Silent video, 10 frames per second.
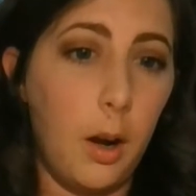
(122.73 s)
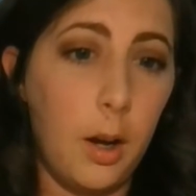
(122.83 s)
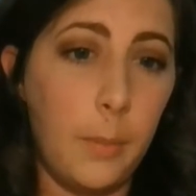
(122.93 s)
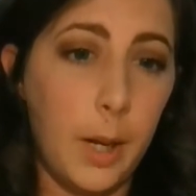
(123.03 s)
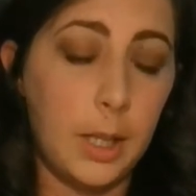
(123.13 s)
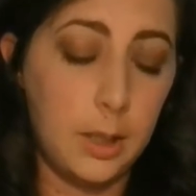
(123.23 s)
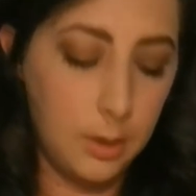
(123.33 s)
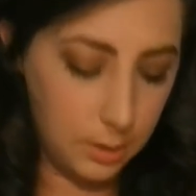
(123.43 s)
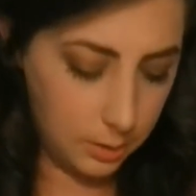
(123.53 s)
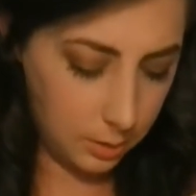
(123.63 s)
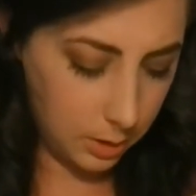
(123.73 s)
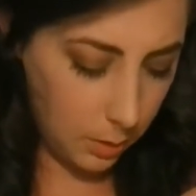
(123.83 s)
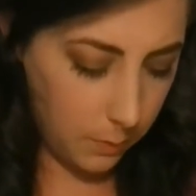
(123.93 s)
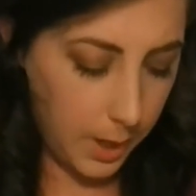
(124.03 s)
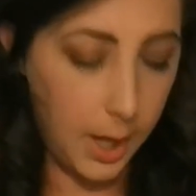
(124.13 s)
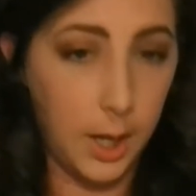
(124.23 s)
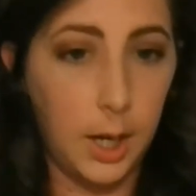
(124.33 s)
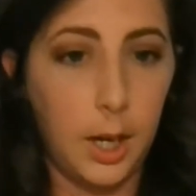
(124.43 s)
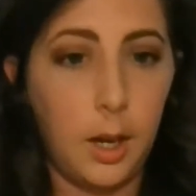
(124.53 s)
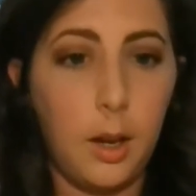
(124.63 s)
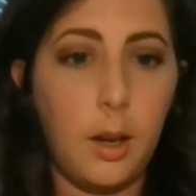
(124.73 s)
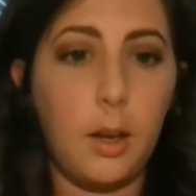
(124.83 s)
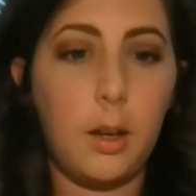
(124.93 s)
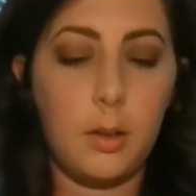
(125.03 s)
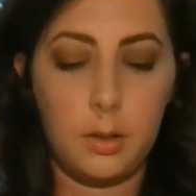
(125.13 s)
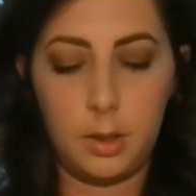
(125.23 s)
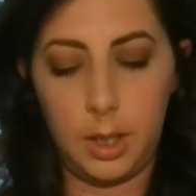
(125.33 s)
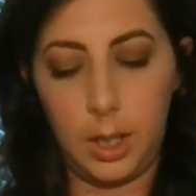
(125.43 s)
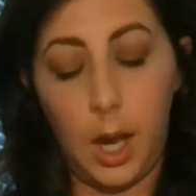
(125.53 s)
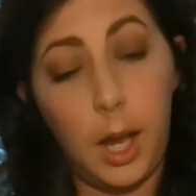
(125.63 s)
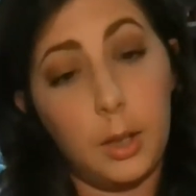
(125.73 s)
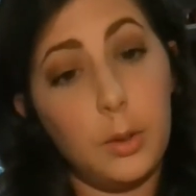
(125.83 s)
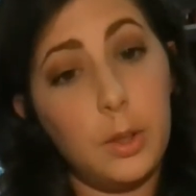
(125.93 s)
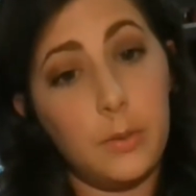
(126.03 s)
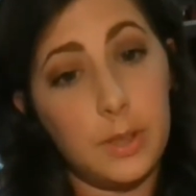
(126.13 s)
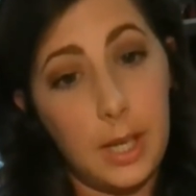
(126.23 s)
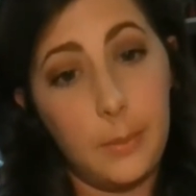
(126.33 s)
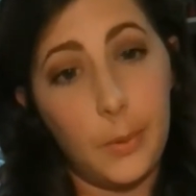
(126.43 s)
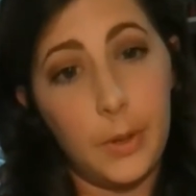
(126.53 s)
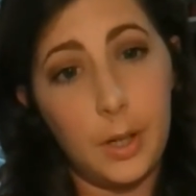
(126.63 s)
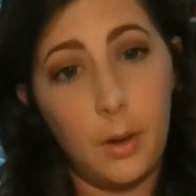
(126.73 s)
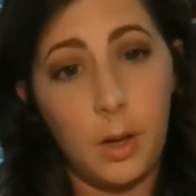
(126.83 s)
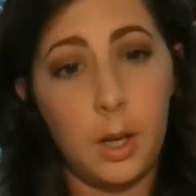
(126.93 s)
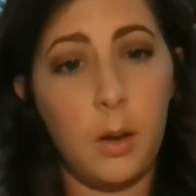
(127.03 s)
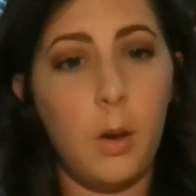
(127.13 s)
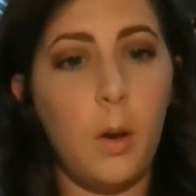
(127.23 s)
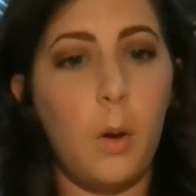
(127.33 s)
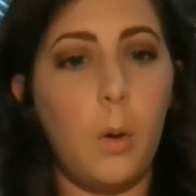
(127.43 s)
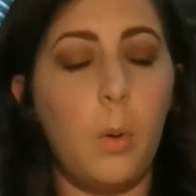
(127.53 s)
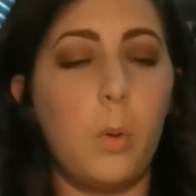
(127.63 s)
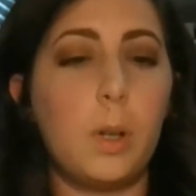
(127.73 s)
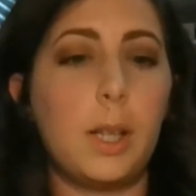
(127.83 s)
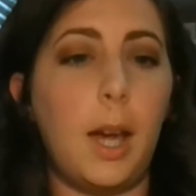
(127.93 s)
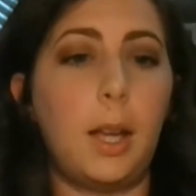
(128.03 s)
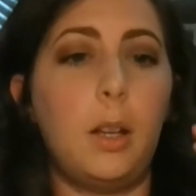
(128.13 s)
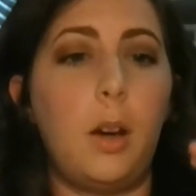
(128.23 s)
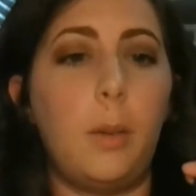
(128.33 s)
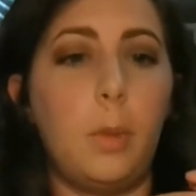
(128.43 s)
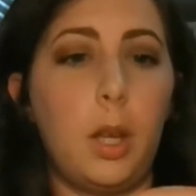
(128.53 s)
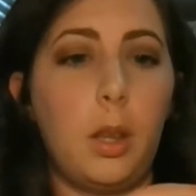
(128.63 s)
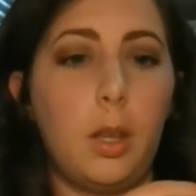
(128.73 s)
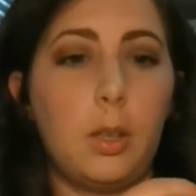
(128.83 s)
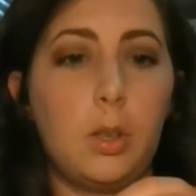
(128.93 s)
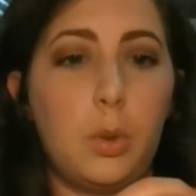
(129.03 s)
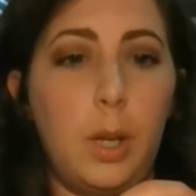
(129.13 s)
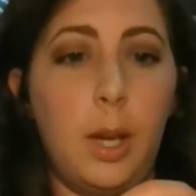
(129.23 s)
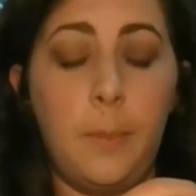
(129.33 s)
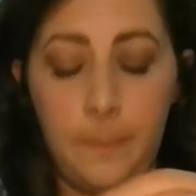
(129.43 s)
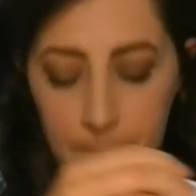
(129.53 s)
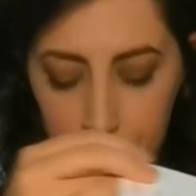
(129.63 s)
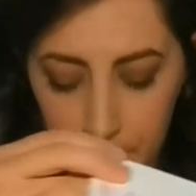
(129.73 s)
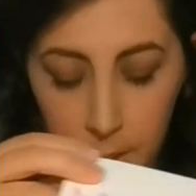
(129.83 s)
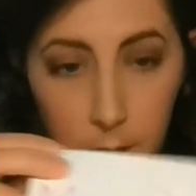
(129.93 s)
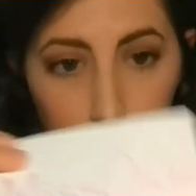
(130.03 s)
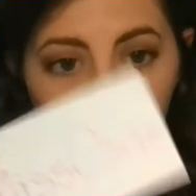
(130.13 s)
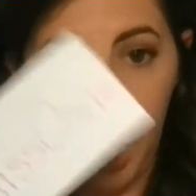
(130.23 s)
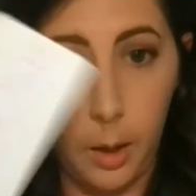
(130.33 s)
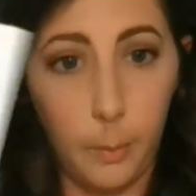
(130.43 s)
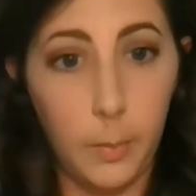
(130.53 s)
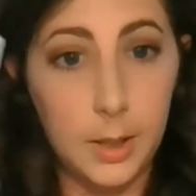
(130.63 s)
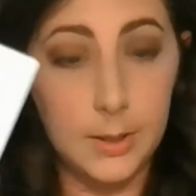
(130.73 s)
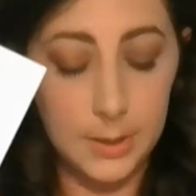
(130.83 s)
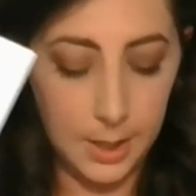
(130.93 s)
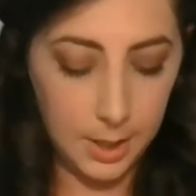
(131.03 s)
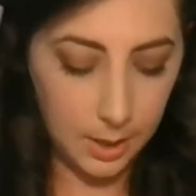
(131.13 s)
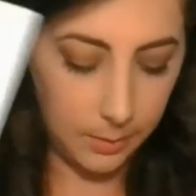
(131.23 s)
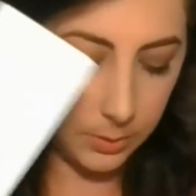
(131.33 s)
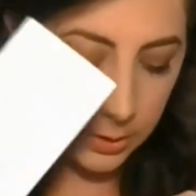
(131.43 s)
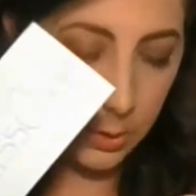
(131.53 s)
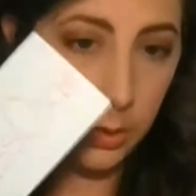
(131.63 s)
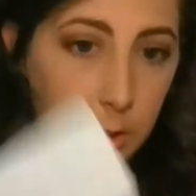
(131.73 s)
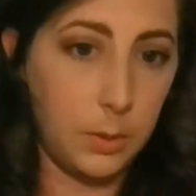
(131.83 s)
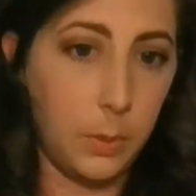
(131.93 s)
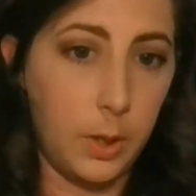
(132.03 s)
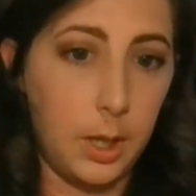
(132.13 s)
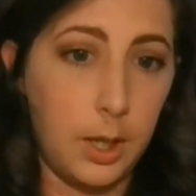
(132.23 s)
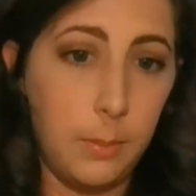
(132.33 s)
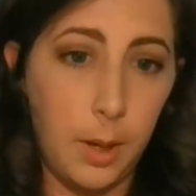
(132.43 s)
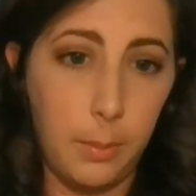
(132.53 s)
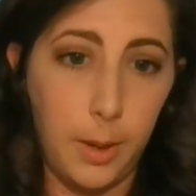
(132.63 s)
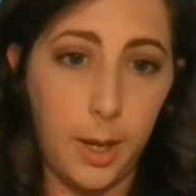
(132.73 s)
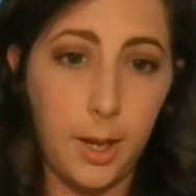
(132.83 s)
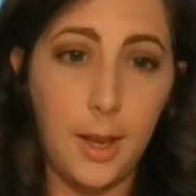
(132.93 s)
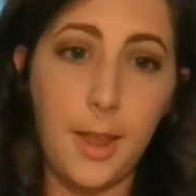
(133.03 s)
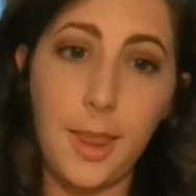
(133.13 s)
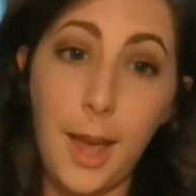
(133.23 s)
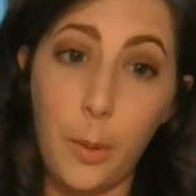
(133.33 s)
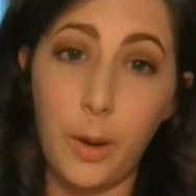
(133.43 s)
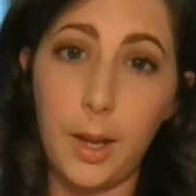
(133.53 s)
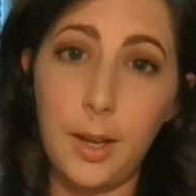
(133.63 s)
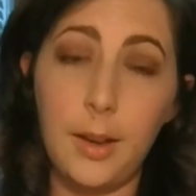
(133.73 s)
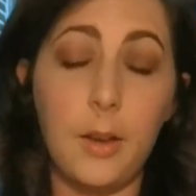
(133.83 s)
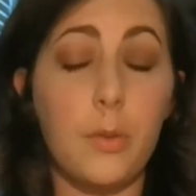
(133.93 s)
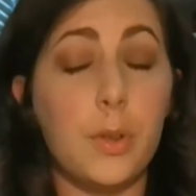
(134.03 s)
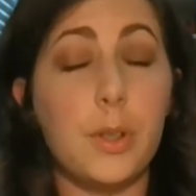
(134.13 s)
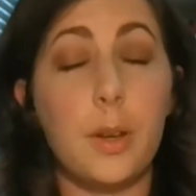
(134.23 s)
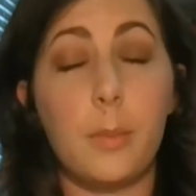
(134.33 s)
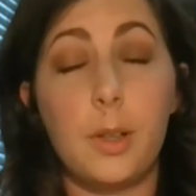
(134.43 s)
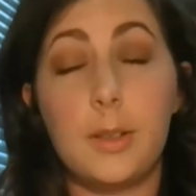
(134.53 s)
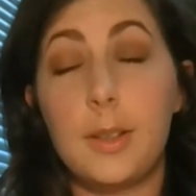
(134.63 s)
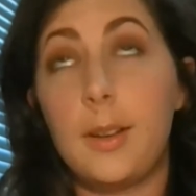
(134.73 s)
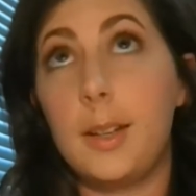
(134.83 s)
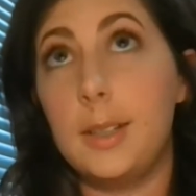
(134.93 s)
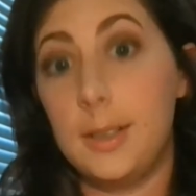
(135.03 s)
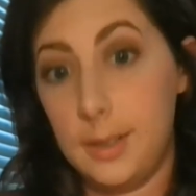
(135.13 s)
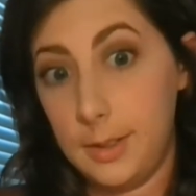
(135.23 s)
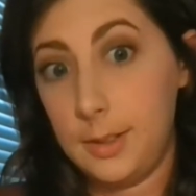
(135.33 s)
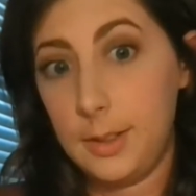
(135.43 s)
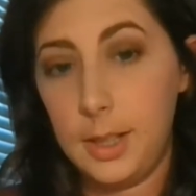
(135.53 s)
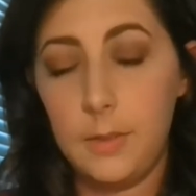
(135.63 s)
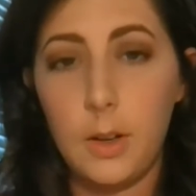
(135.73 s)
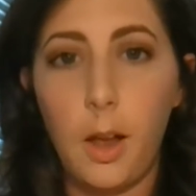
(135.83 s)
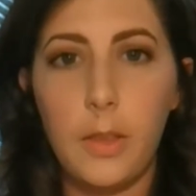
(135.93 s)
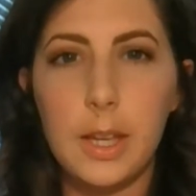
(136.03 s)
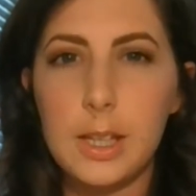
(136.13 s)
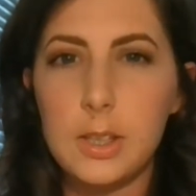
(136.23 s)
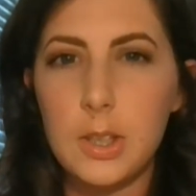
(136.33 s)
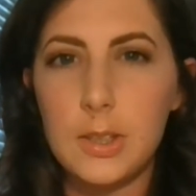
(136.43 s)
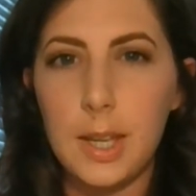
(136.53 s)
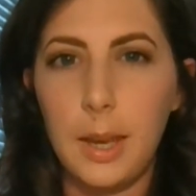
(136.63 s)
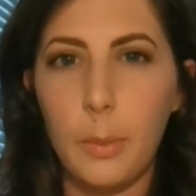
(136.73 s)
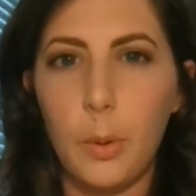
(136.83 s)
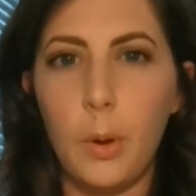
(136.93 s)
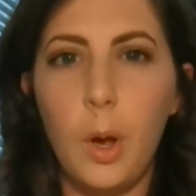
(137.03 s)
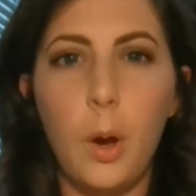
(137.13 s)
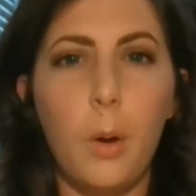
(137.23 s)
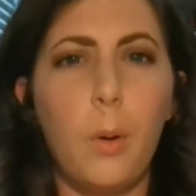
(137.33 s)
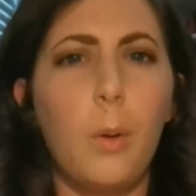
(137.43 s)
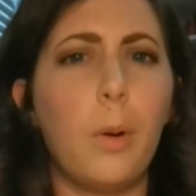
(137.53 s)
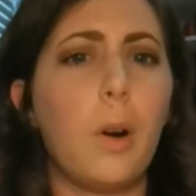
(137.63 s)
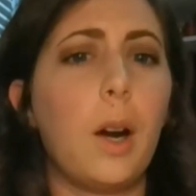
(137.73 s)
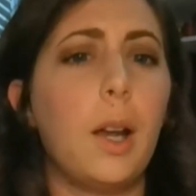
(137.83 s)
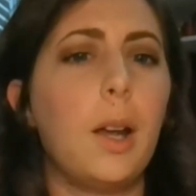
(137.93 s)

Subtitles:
on my tote bag, like I could have stapled it on or tied it on with string. Instead, I'm just going to put it in my bag. That way, if for some reason I did leave it on the kitchen table, or